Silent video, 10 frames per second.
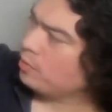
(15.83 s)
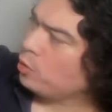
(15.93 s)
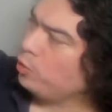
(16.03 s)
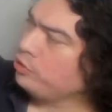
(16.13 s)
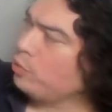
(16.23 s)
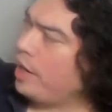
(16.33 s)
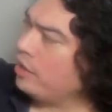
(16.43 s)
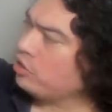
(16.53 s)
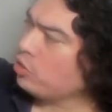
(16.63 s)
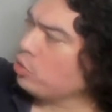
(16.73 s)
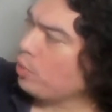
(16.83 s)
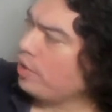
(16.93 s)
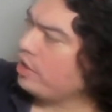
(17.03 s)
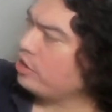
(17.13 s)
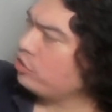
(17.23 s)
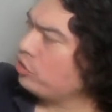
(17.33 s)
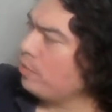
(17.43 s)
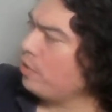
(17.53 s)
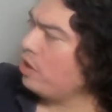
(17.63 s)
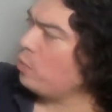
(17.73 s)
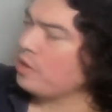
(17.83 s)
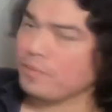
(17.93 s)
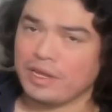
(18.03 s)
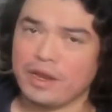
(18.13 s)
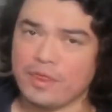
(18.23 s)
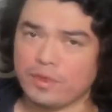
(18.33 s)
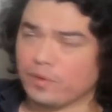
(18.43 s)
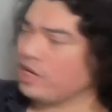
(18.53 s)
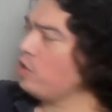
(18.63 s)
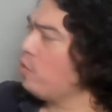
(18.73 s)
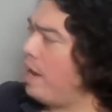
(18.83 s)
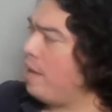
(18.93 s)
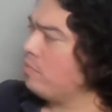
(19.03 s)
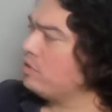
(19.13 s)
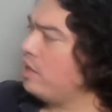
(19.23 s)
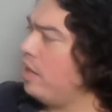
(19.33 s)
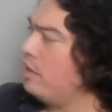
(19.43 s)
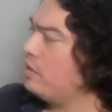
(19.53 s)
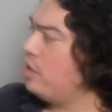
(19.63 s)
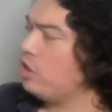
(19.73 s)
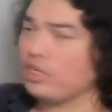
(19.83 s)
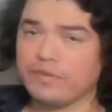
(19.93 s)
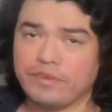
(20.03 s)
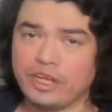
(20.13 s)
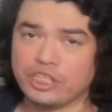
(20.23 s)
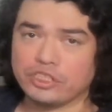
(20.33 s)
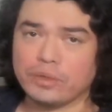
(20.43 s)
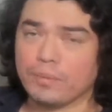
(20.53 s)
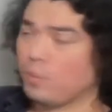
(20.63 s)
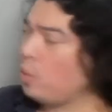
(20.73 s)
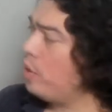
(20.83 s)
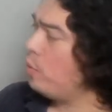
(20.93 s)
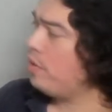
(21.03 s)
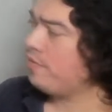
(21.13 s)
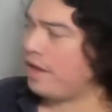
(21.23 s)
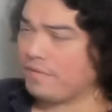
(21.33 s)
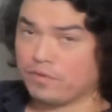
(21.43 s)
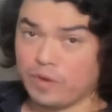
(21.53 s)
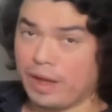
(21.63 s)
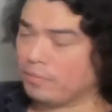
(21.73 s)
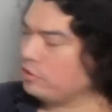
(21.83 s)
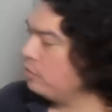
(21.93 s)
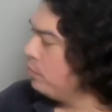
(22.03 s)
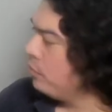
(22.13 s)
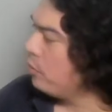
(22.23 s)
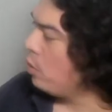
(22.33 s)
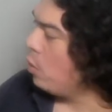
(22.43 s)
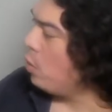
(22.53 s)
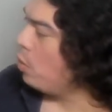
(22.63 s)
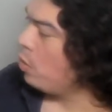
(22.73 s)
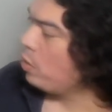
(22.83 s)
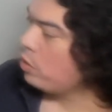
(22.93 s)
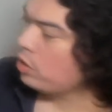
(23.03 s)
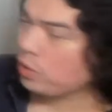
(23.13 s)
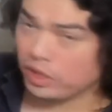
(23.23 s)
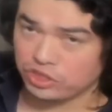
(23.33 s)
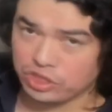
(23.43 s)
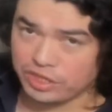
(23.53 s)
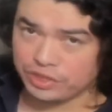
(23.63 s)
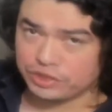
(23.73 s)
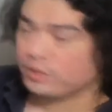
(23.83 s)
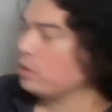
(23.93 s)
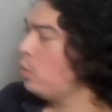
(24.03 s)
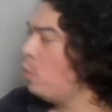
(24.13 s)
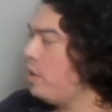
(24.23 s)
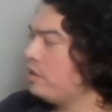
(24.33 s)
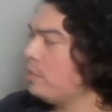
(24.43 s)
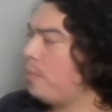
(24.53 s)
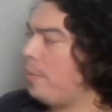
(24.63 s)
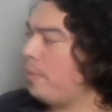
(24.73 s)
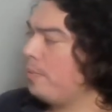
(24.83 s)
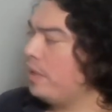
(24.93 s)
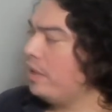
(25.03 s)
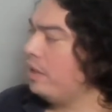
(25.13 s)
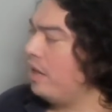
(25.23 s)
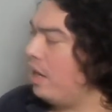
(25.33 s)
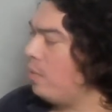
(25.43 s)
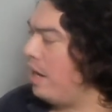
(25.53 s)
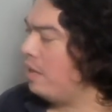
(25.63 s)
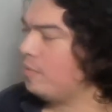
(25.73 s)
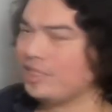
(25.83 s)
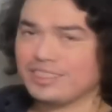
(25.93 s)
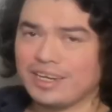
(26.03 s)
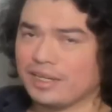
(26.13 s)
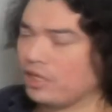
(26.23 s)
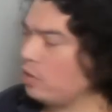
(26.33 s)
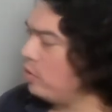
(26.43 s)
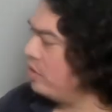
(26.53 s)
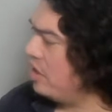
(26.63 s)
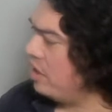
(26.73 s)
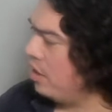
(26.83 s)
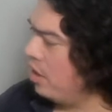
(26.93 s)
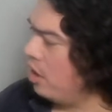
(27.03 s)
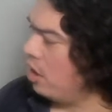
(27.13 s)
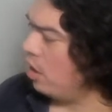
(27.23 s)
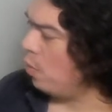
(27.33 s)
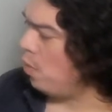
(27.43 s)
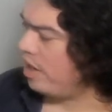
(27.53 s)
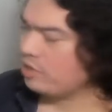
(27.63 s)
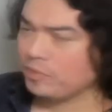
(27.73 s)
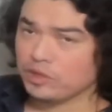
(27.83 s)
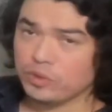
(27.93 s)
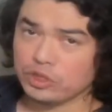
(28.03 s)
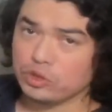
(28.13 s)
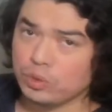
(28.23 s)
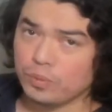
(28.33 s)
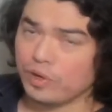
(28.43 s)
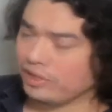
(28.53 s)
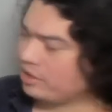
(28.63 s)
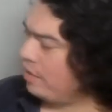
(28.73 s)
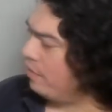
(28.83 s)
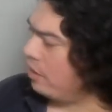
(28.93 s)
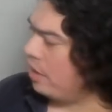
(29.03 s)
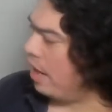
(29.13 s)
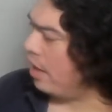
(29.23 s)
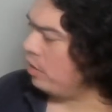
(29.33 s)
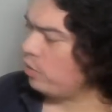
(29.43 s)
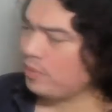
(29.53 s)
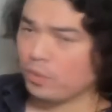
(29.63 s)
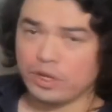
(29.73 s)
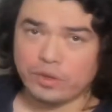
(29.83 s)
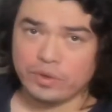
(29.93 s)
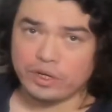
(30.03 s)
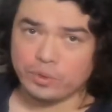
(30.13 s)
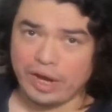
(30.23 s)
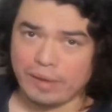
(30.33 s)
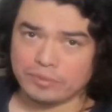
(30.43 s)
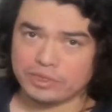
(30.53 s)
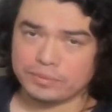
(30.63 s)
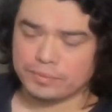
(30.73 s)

whose weights are normally distributed with mean 3 grams and standard deviation 0.15 grams. The question is, what is the probability a randomly selected tortilla weighs between 2.7 and 3.3 grams?